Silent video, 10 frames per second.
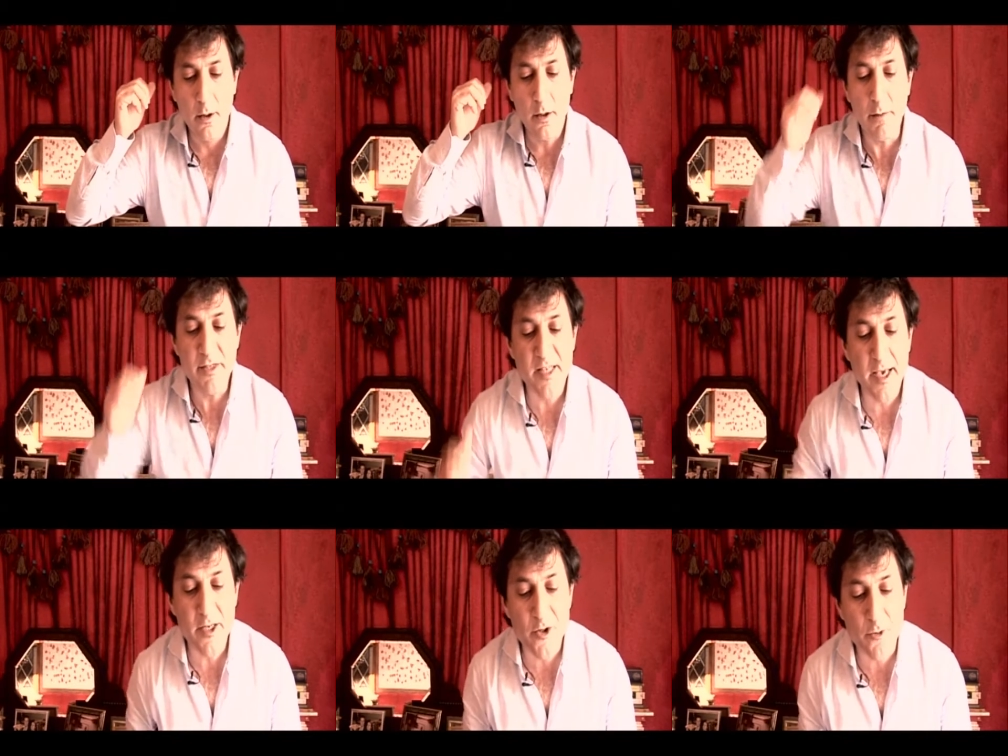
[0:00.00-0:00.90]
Let me
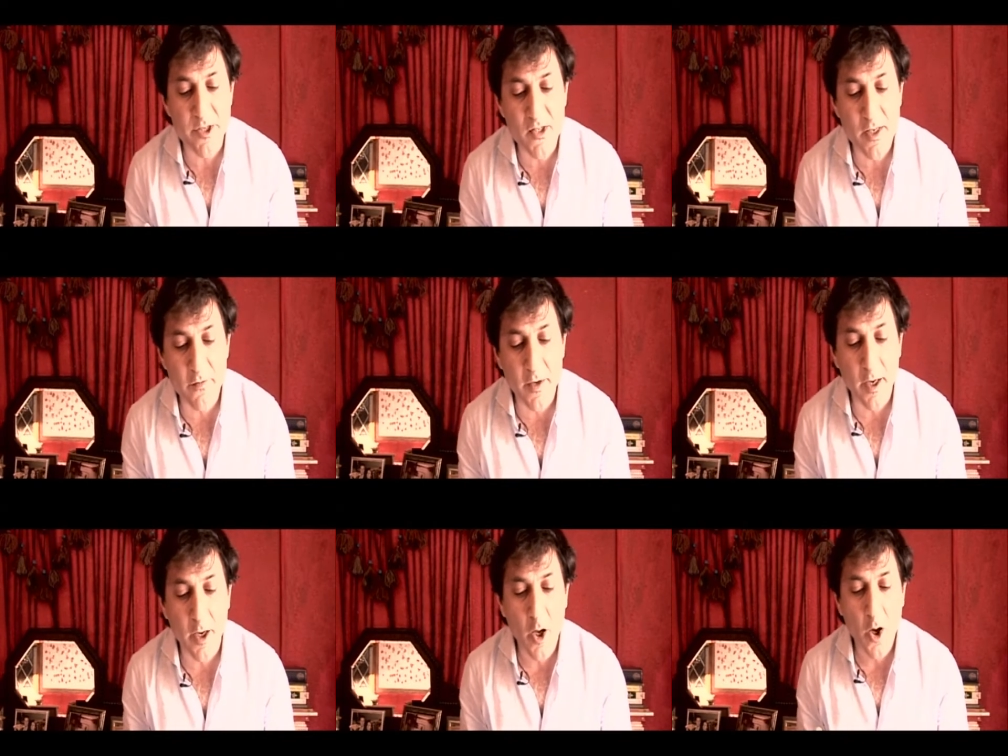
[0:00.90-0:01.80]
say it in the
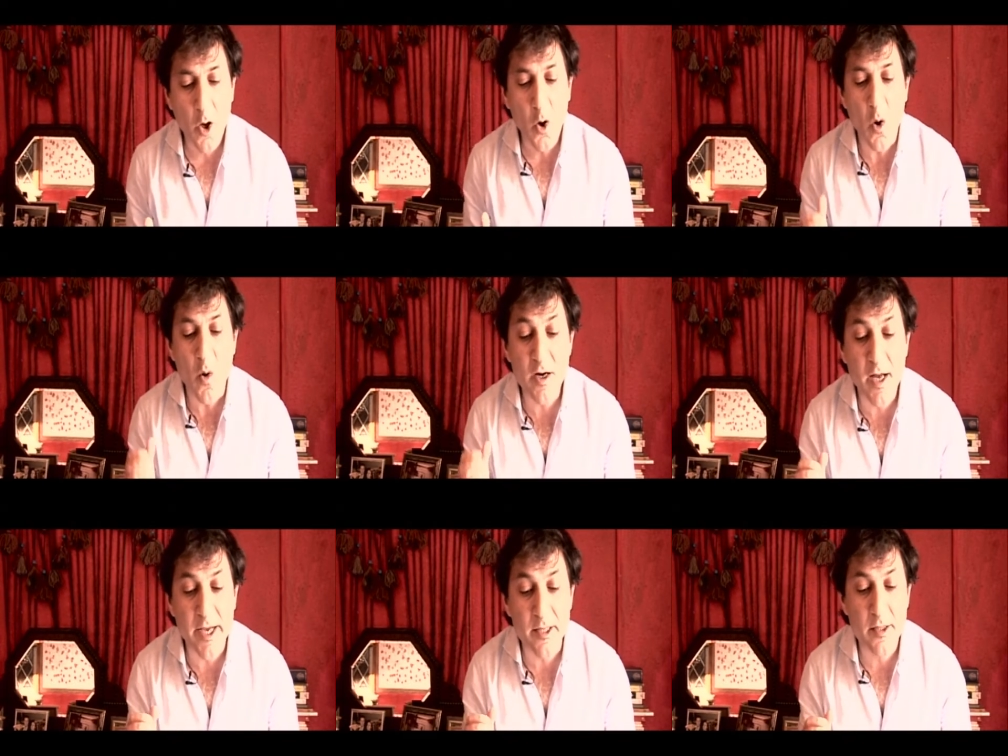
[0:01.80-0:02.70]
receiver. One
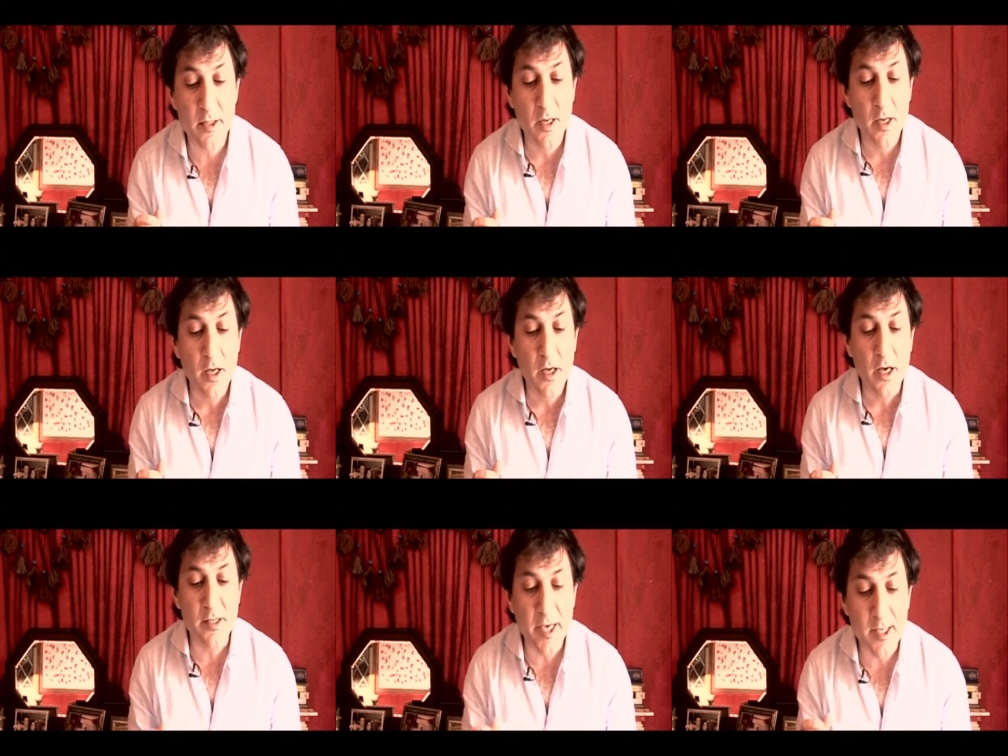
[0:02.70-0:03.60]
night,
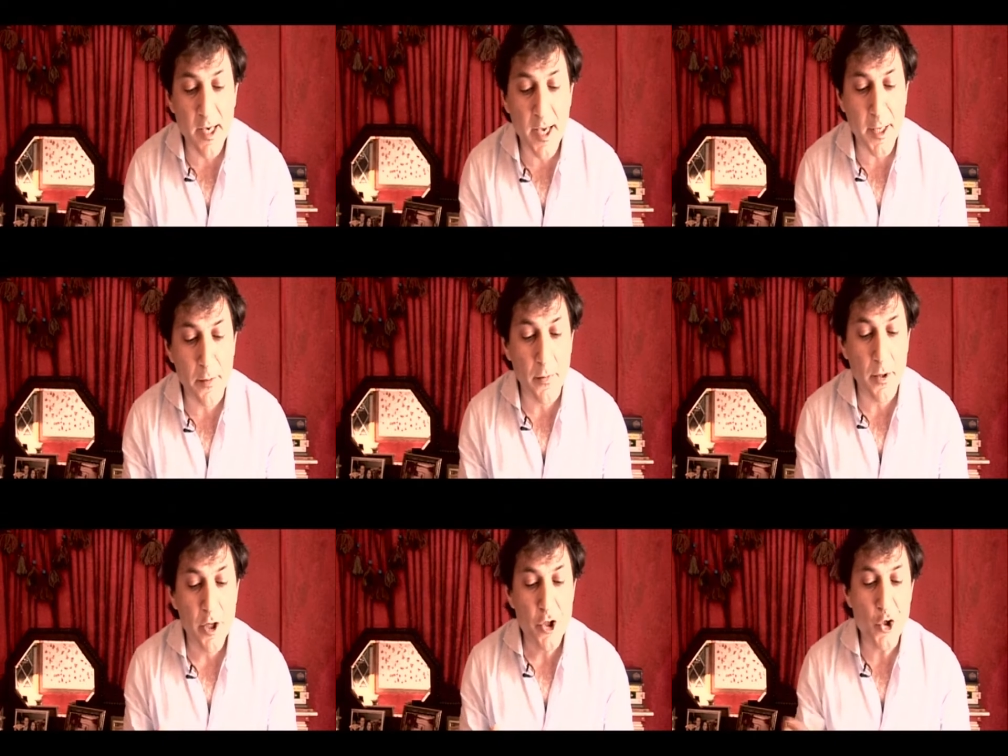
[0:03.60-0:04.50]
as I came,
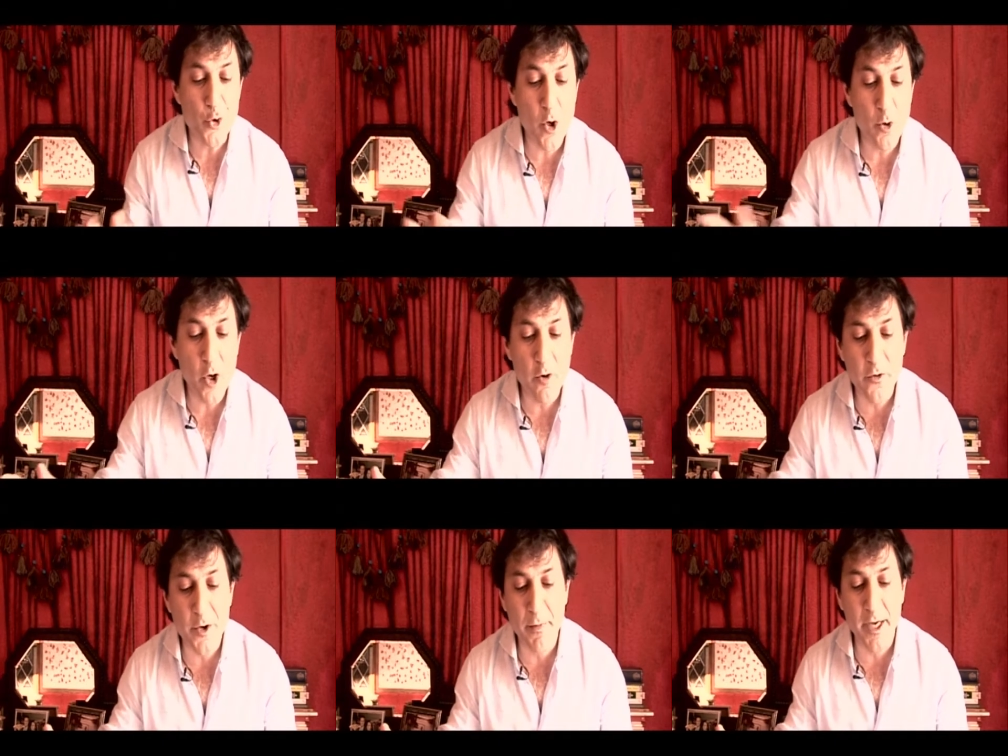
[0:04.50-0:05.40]
she rolled
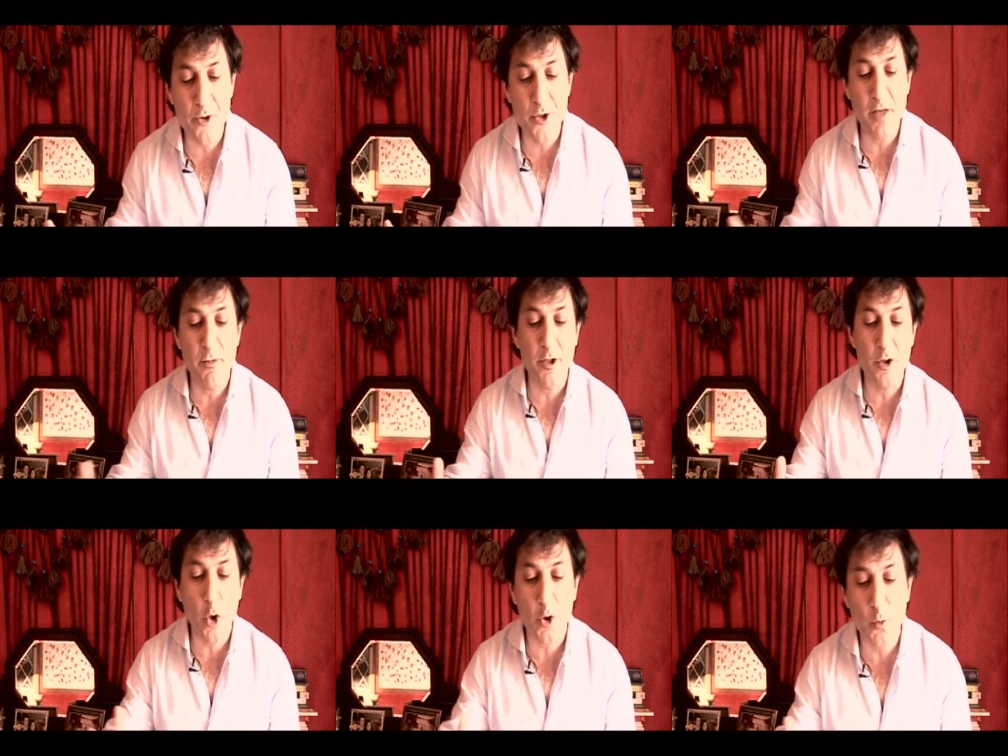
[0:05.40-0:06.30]
over in my dream
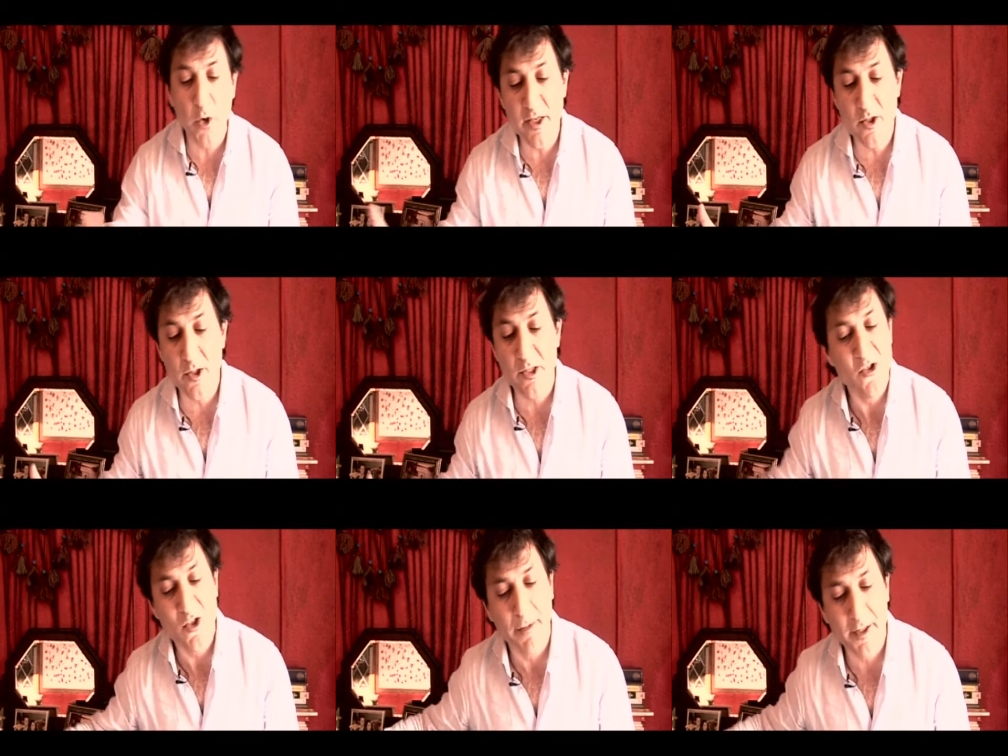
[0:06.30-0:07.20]
and got wasted in
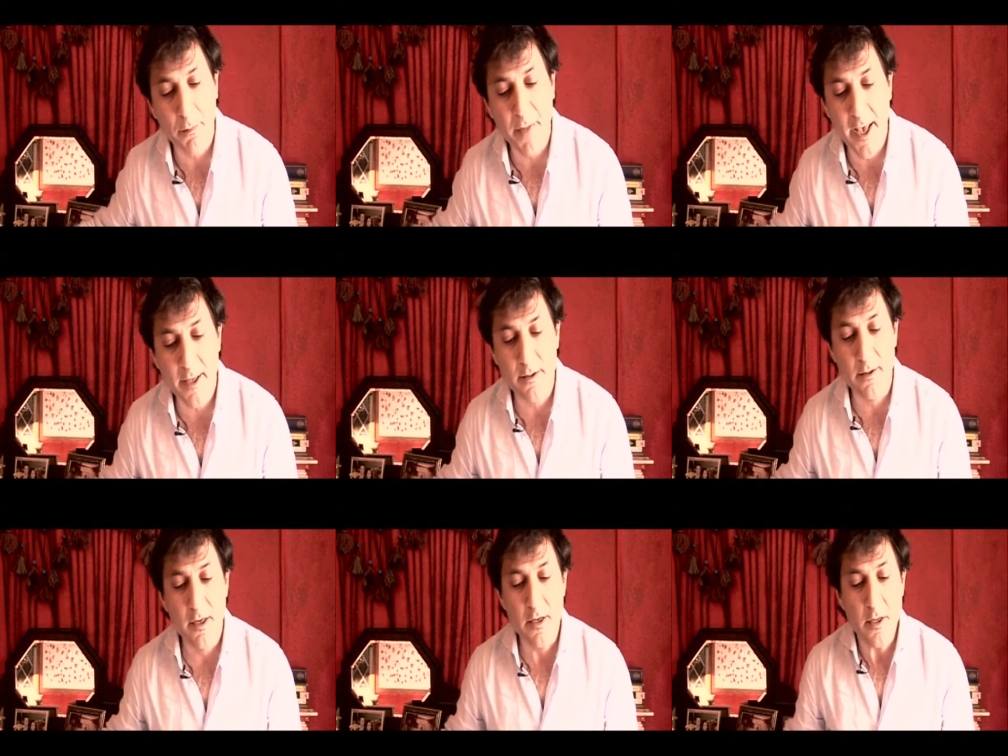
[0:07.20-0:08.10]
some other bed.
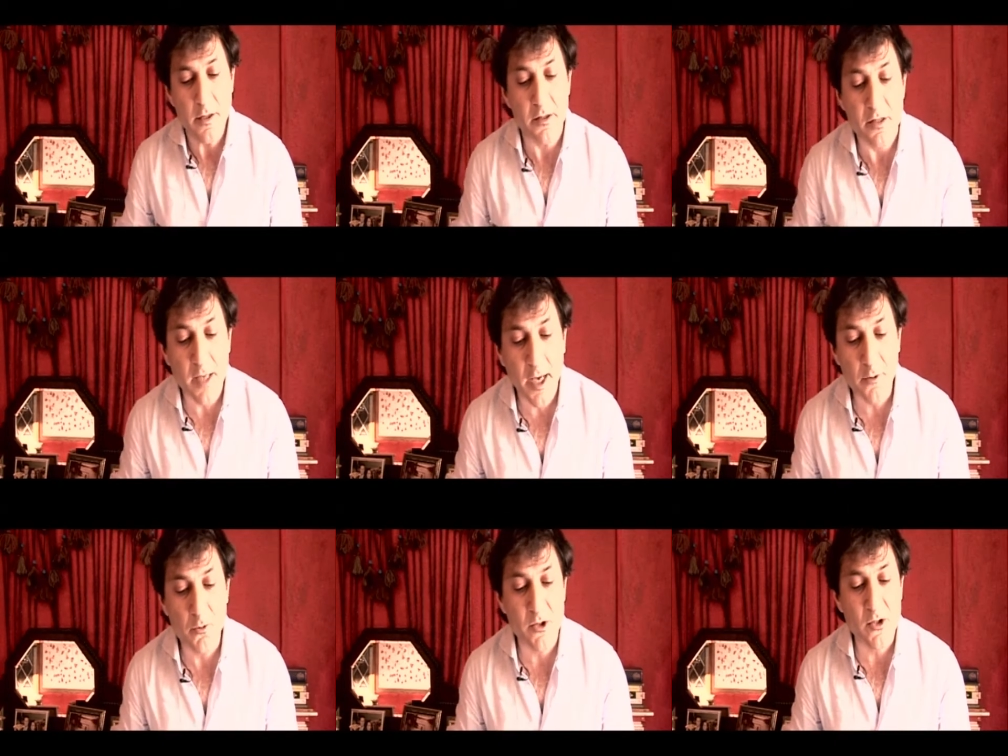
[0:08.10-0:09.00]
The
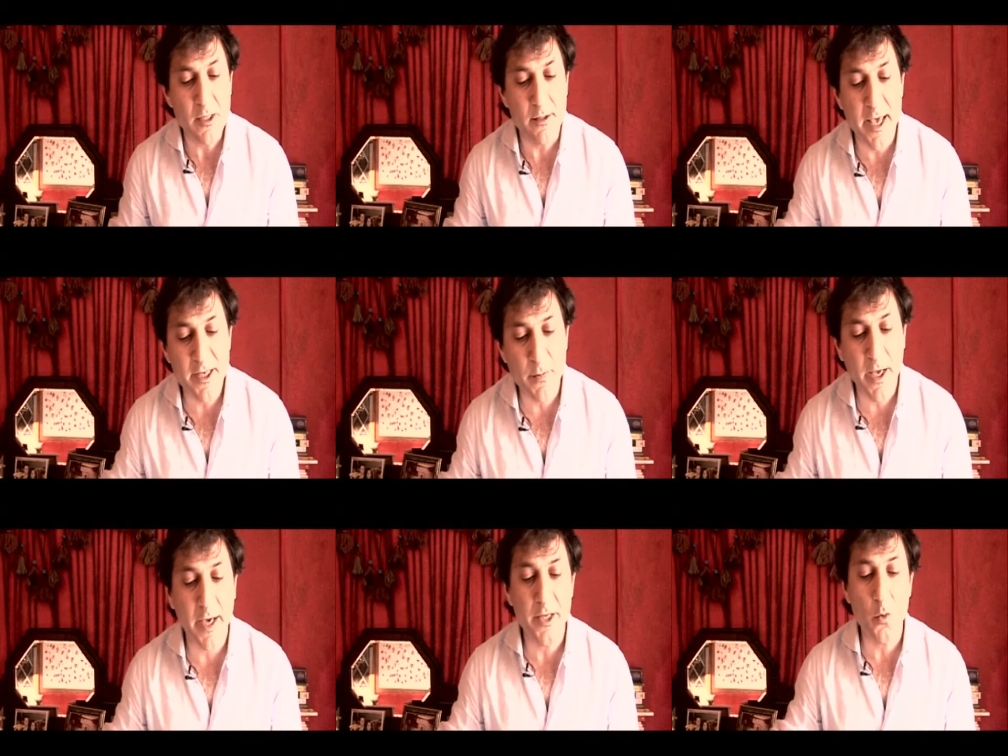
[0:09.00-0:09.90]
sun was late
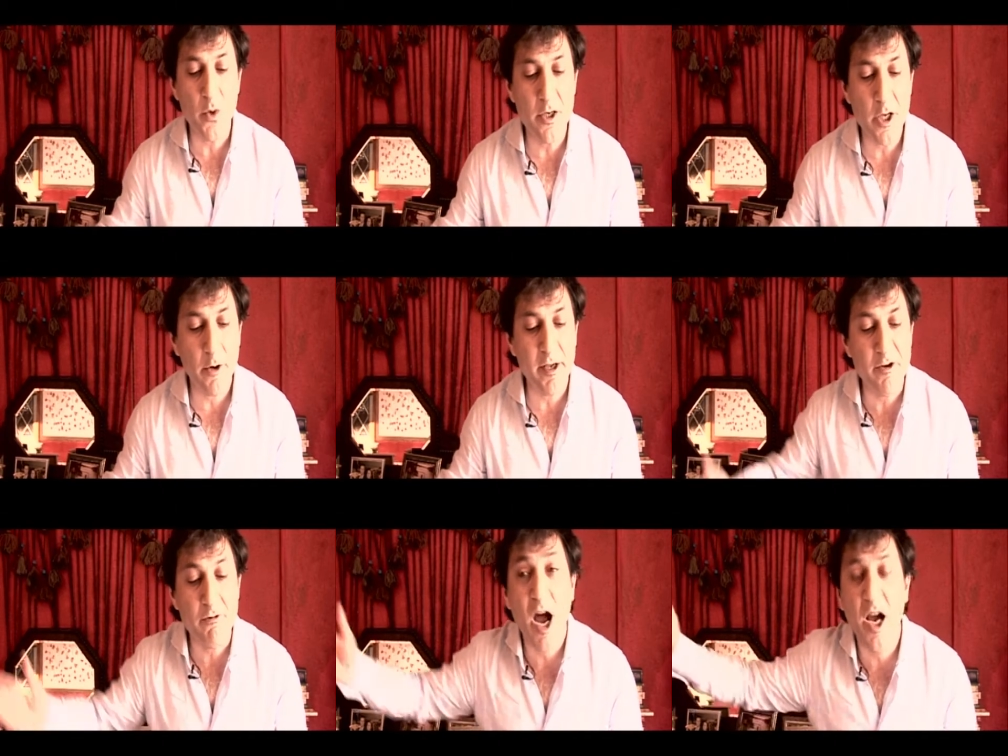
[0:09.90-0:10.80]
behind a window in
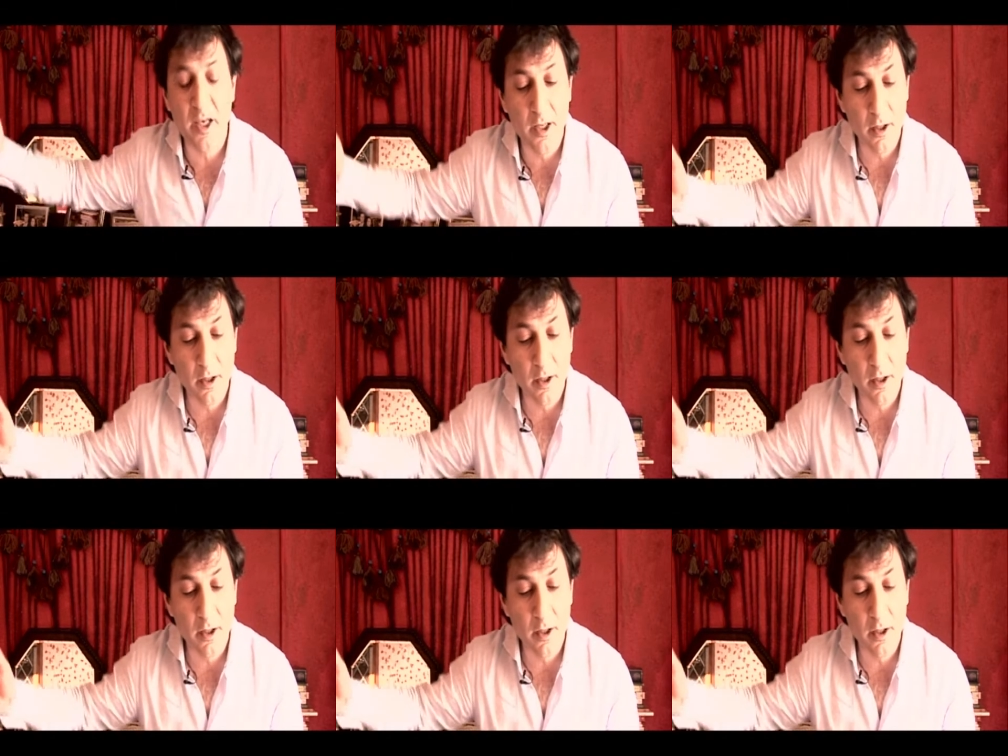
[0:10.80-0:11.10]
Iraq.